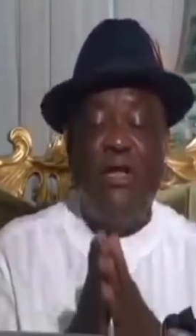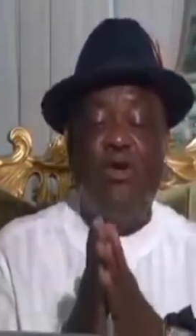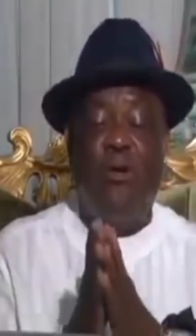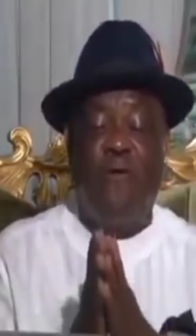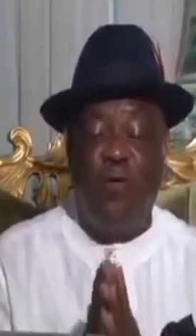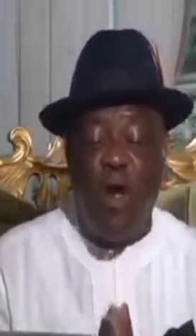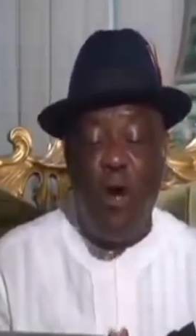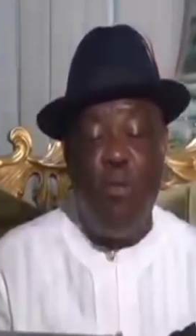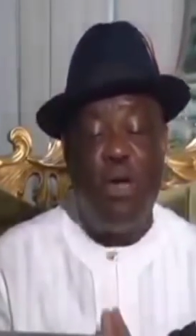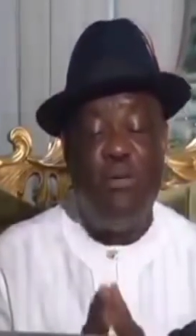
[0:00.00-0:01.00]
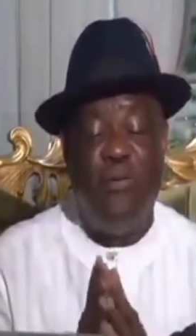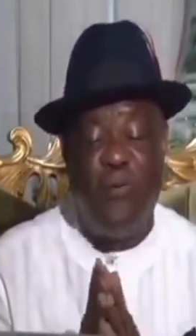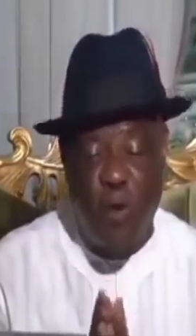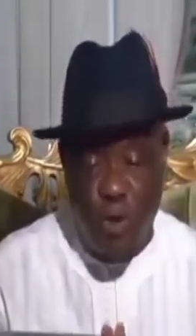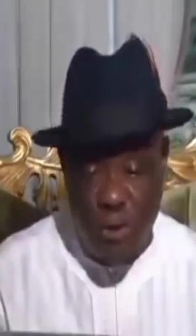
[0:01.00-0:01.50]
That the rule of law must be
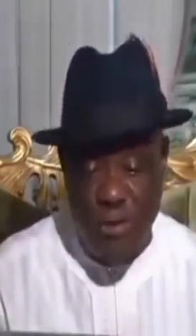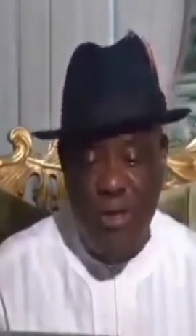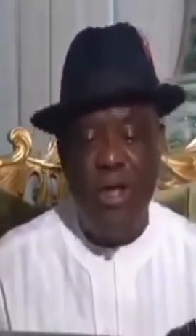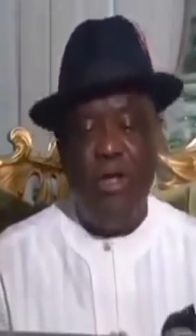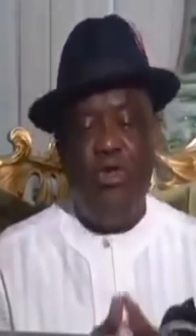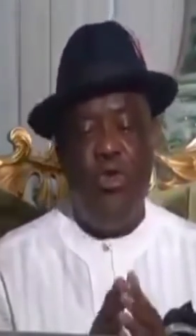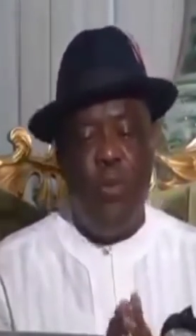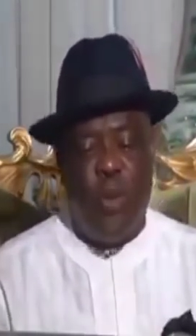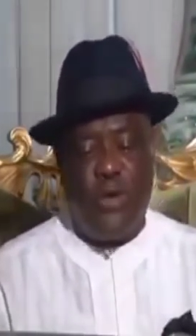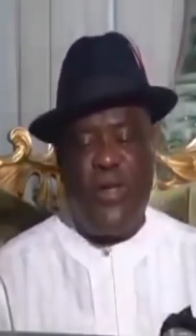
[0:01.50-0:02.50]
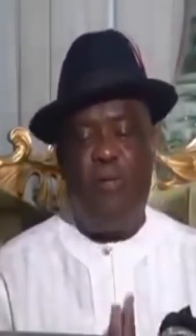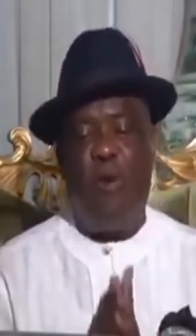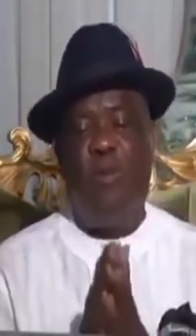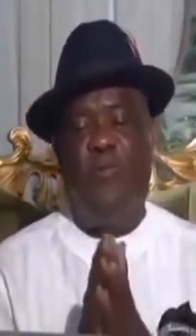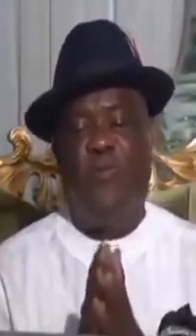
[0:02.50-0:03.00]
followed, due
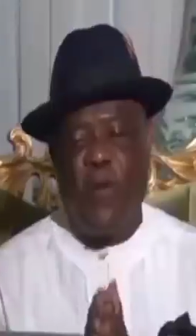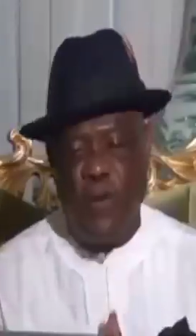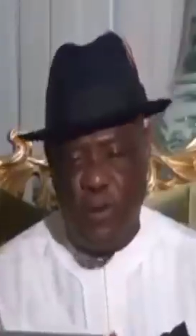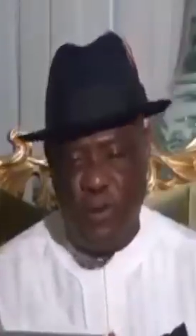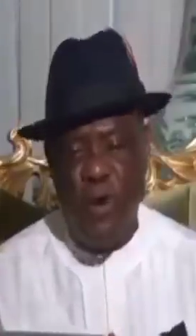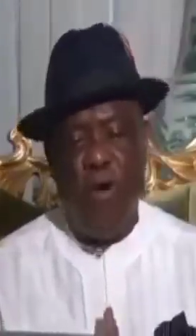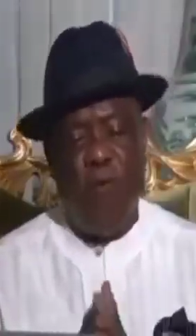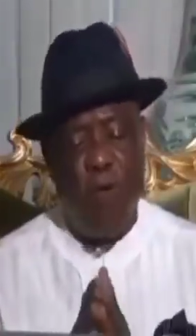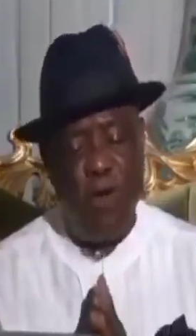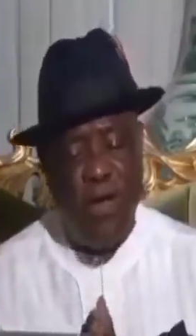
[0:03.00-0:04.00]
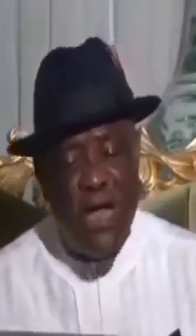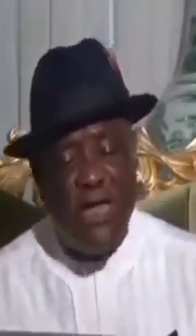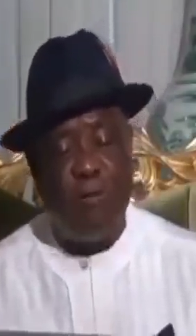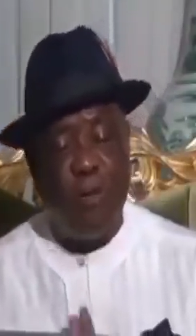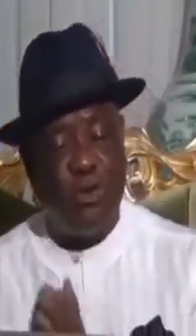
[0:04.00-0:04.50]
process must be followed for
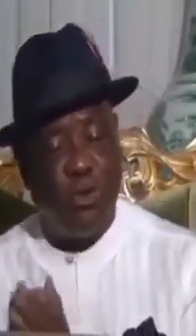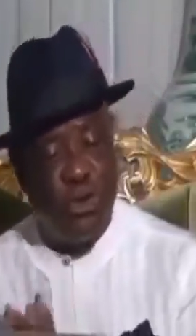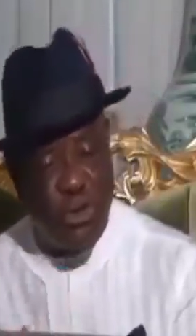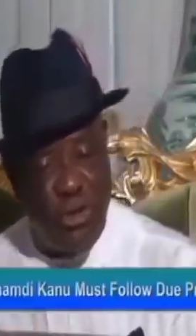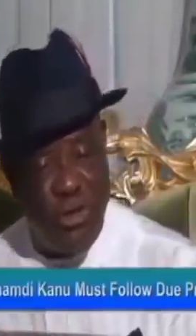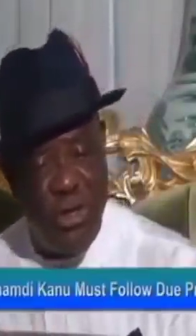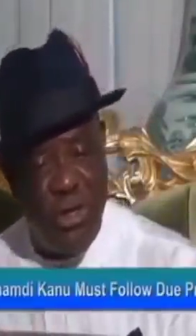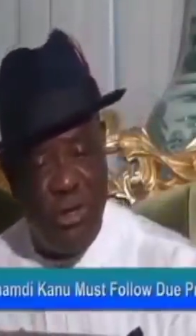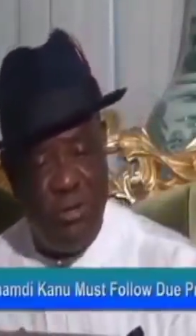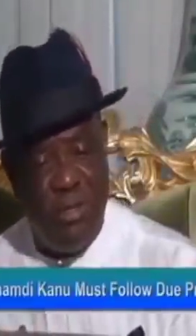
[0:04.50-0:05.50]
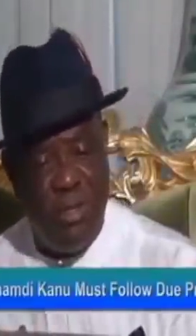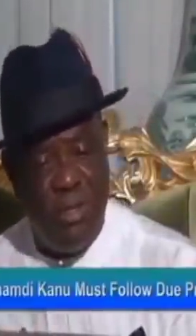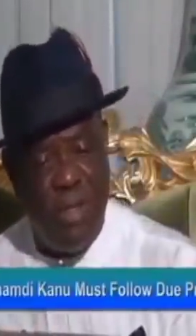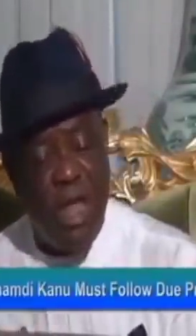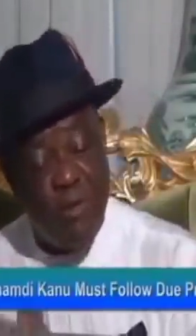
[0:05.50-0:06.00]
his prosecution.
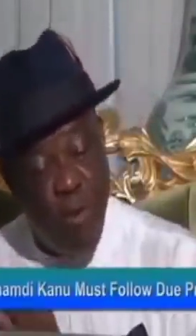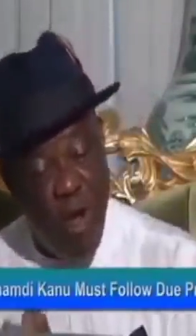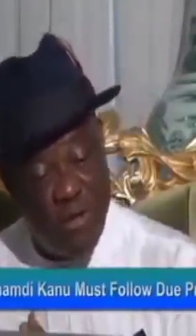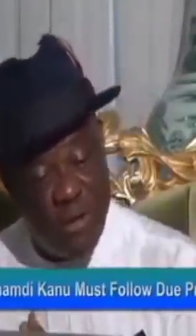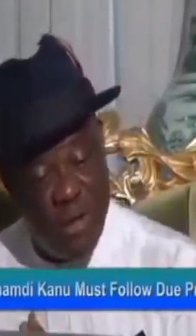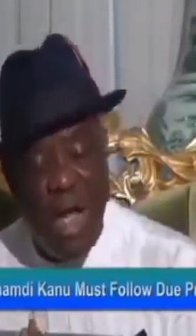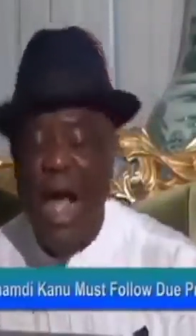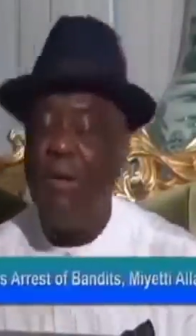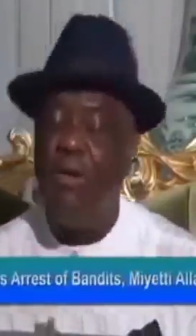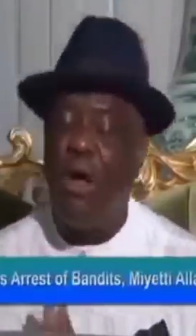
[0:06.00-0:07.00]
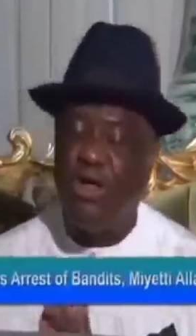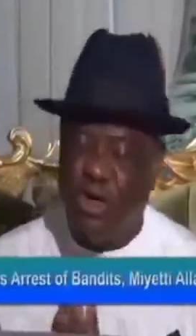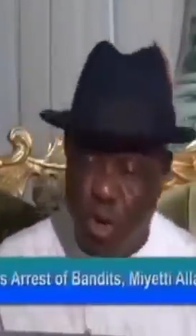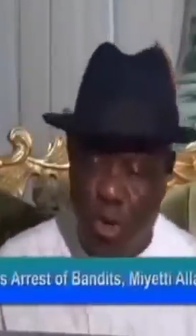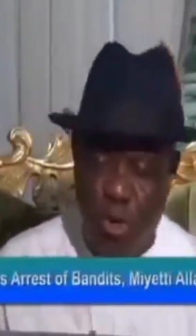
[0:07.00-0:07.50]
It must. And
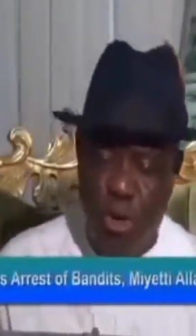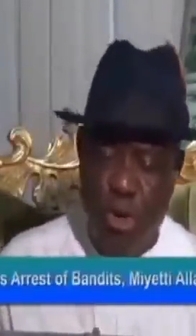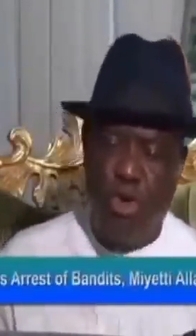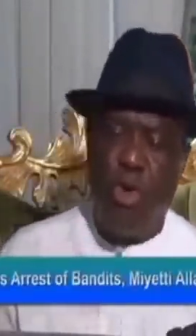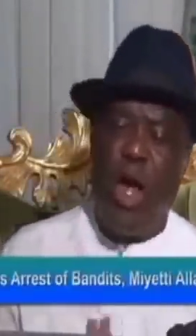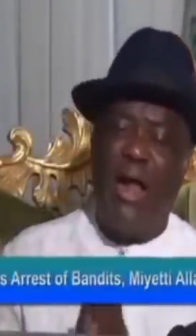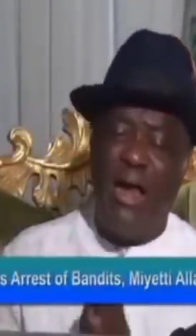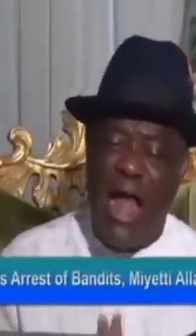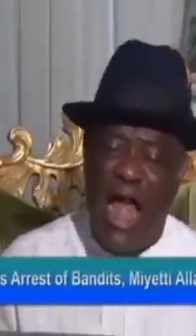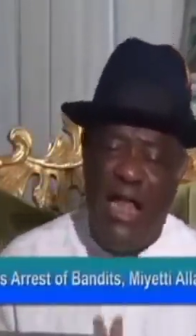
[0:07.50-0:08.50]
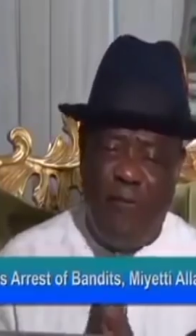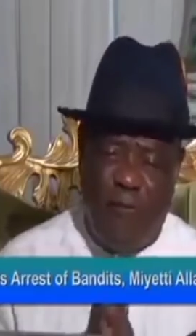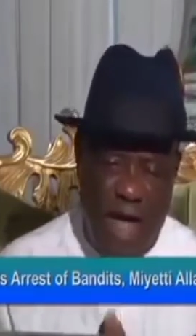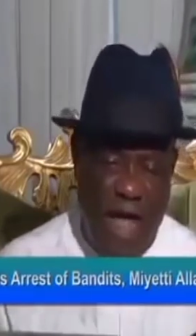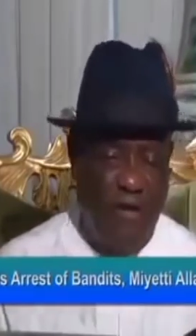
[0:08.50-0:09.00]
also to allay the
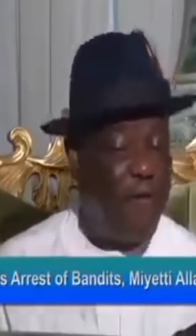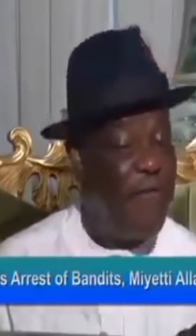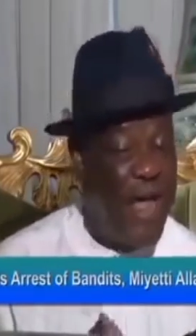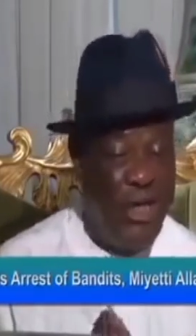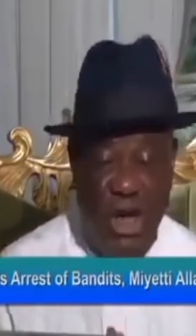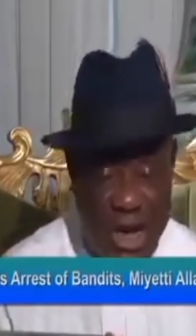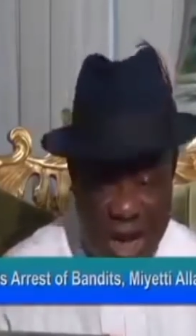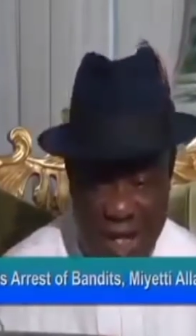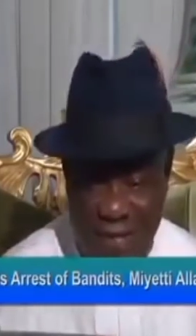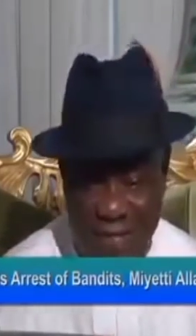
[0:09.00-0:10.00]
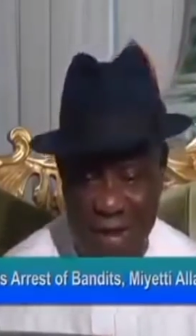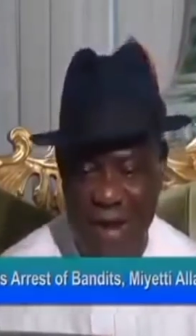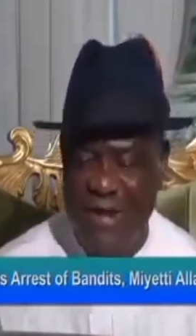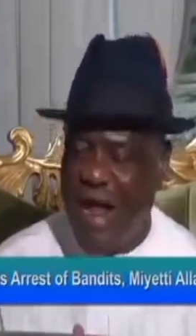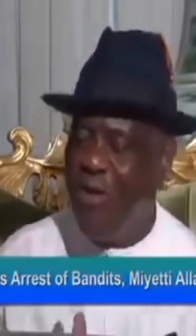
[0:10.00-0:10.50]
fears of Nigerians
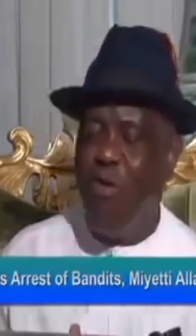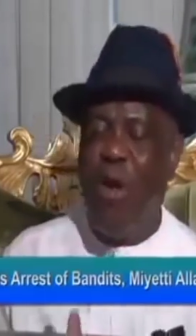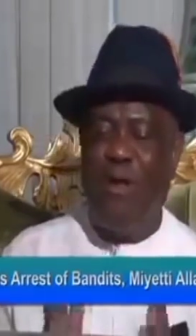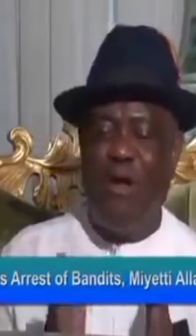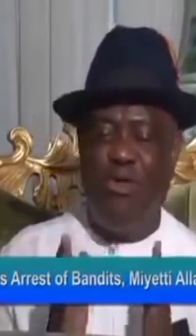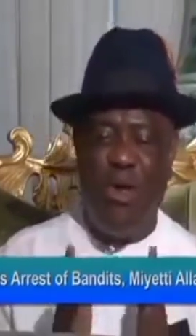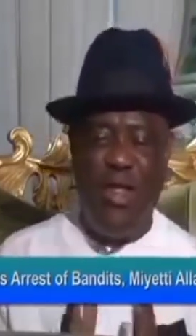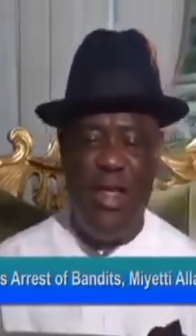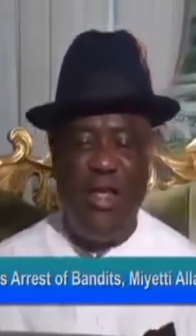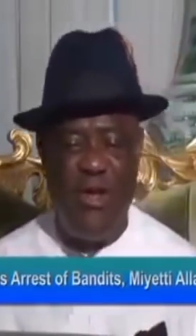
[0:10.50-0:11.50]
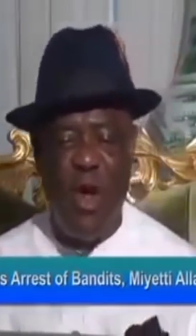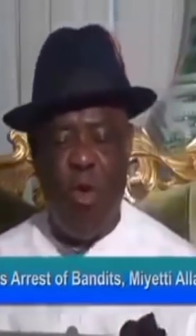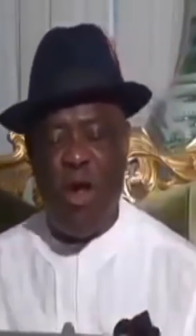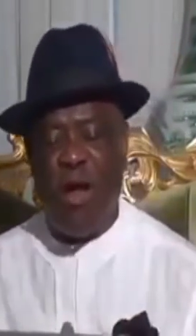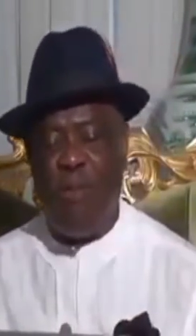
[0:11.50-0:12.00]
that look, we're not doing this,
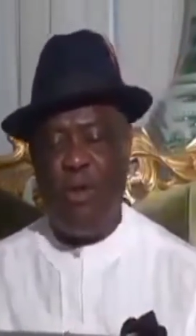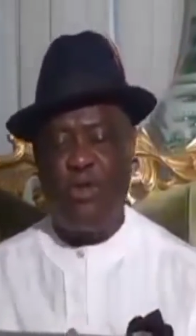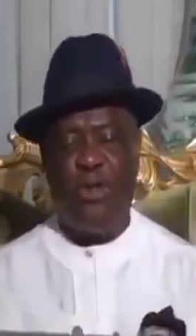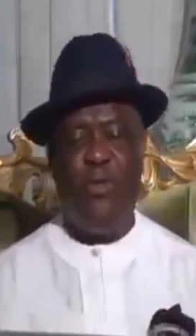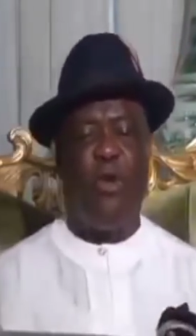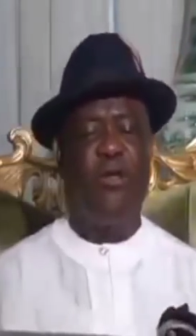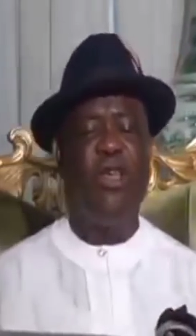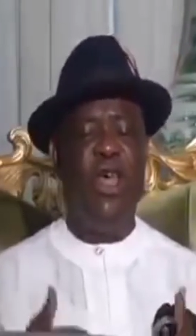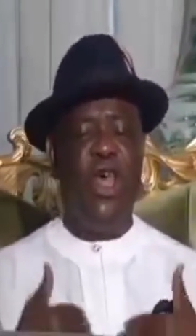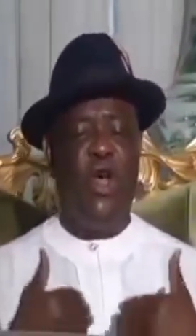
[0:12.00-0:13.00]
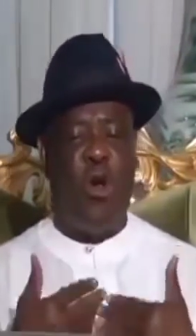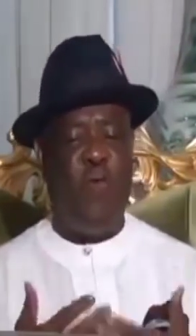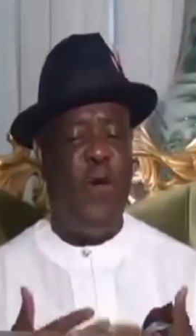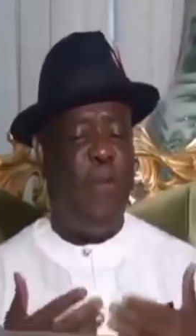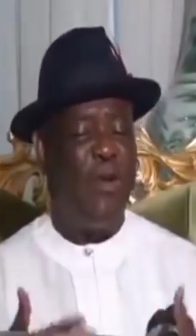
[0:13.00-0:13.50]
we're not prosecuting because he
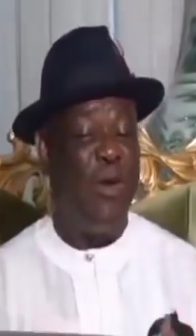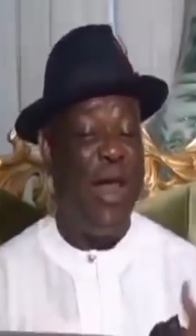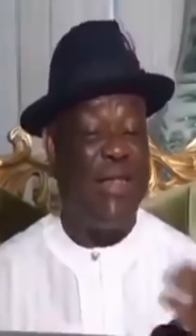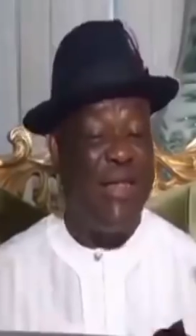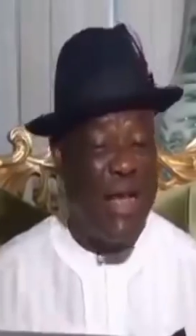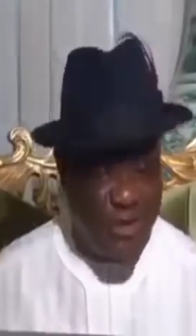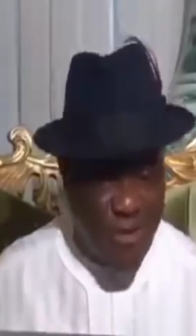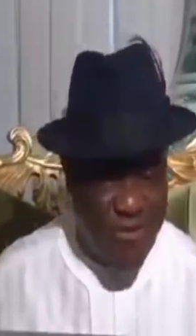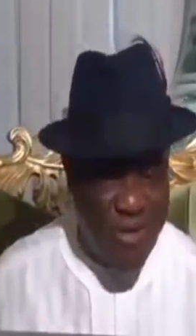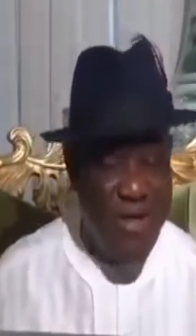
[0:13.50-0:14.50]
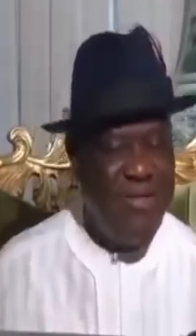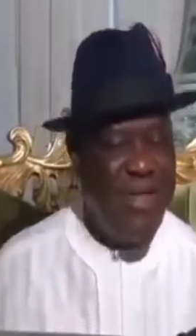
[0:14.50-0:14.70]
comes from a particular section.